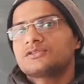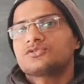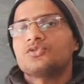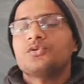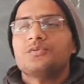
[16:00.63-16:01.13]

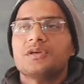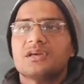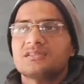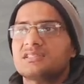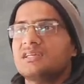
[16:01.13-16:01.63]
So we
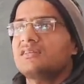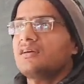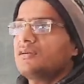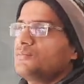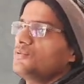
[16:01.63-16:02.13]
can say
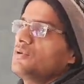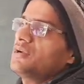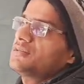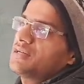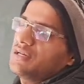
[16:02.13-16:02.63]
that
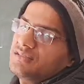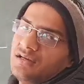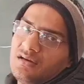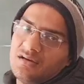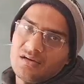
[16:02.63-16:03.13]
bullet has
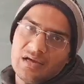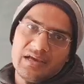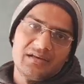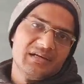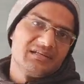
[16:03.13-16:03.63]
a
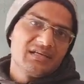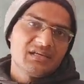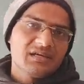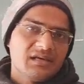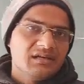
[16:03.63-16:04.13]

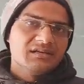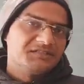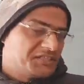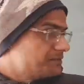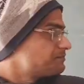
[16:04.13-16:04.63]
kinetic
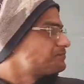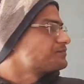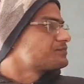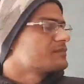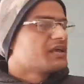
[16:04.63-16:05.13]
energy.
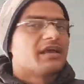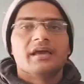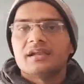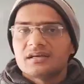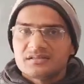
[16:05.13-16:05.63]

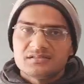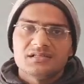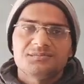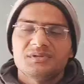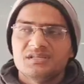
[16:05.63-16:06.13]

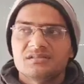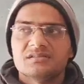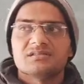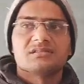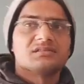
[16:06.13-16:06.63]
Energy
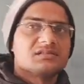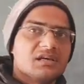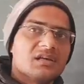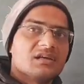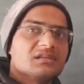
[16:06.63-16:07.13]
means
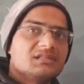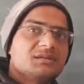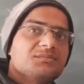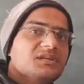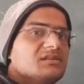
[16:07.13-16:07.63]

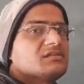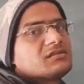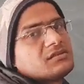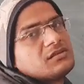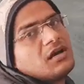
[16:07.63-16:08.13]

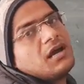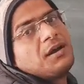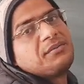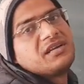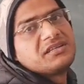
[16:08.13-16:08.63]

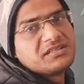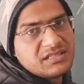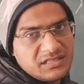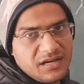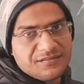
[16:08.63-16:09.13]
the
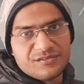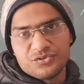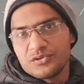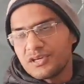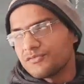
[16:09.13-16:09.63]
ability of
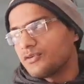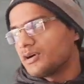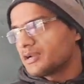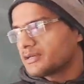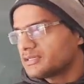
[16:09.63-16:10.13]
doing
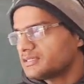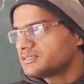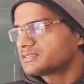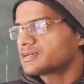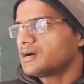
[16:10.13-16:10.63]
work
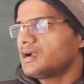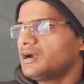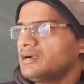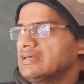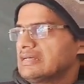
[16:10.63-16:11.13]
is
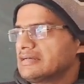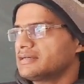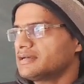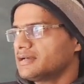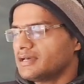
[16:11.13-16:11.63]
called
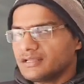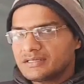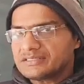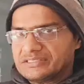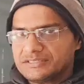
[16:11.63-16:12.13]

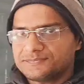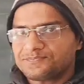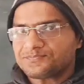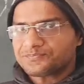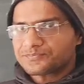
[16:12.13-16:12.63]
energy.